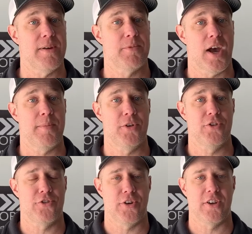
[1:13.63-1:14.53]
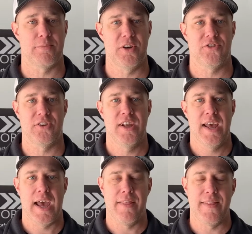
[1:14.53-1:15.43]
time in your transmission,
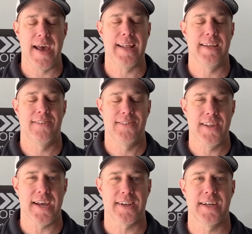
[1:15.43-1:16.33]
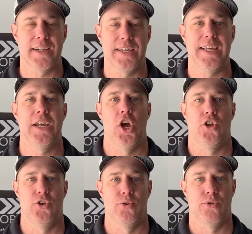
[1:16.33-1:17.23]
and that is technically
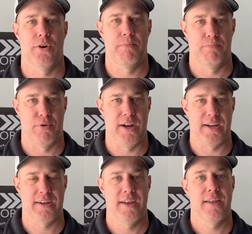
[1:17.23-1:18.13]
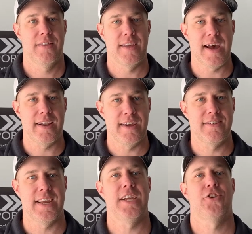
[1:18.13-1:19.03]
your brake. That
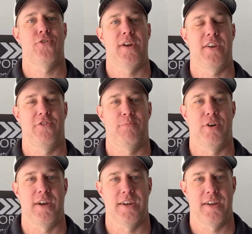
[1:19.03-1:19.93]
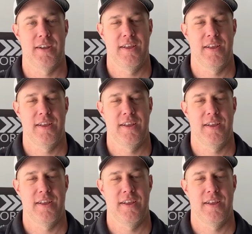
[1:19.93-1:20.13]
is a Transbrake.